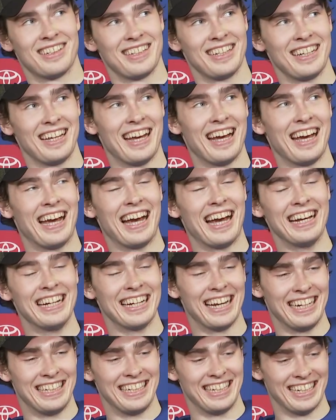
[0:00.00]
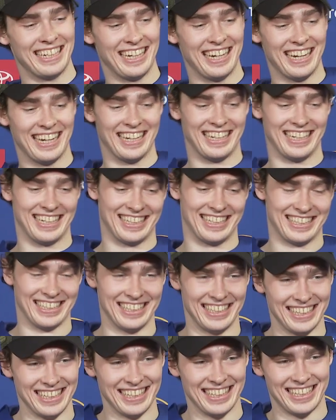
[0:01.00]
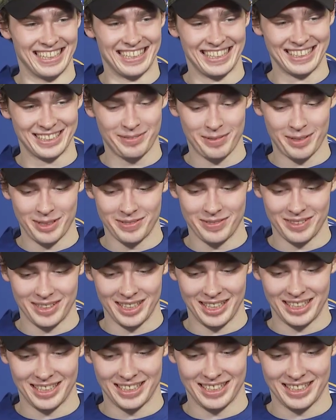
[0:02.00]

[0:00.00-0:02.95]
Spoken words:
Yeah, I had an idea, yeah. It's pretty funny.